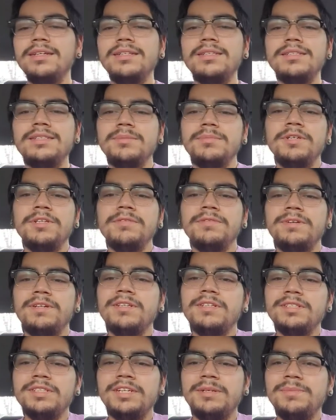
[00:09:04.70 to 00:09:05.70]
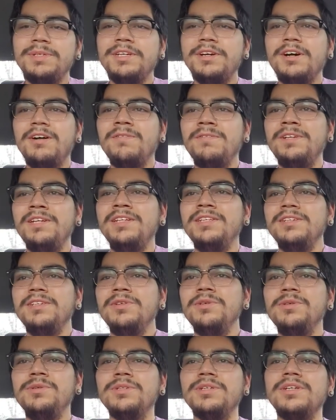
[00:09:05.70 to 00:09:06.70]
some motherfuckers hear me coughing in the
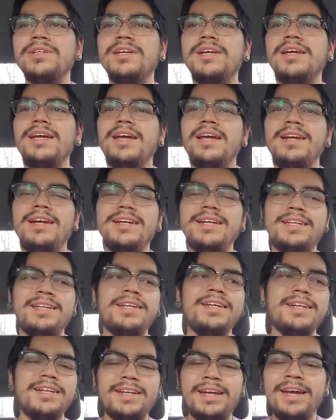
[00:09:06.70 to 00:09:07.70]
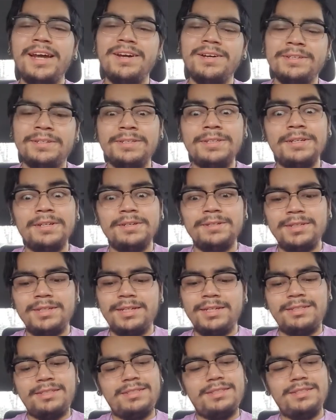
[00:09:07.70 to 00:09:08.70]
cooler, and I get it now. You know,
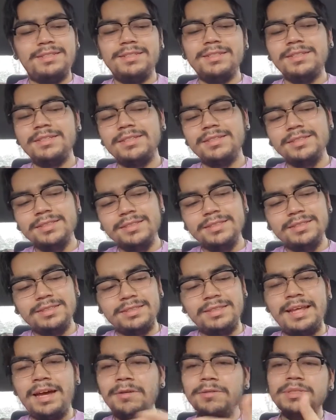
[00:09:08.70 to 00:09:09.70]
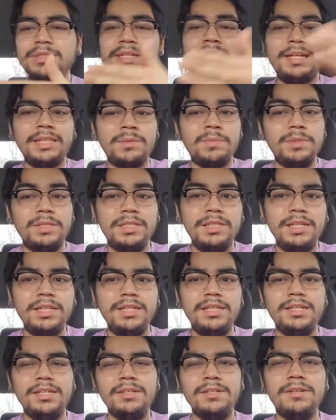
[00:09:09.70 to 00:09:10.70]
like that was at the
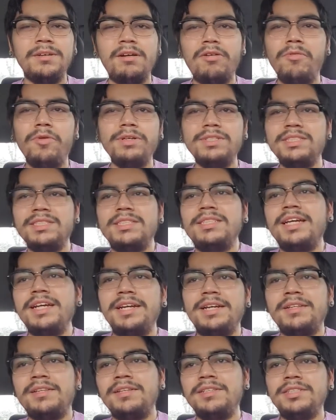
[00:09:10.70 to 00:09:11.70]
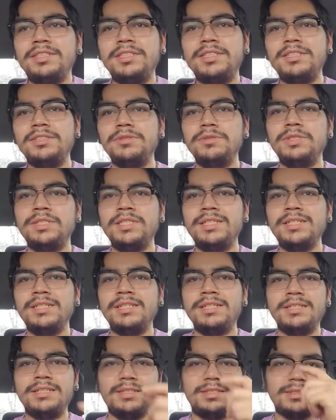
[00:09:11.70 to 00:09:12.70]
beginning. You know, I wasn't taking this shit too
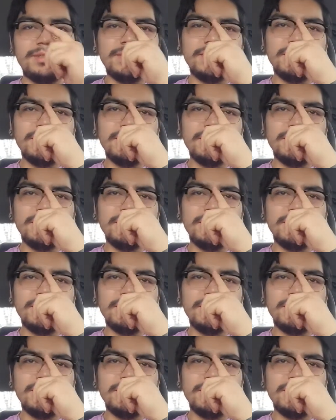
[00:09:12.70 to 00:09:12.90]
serious.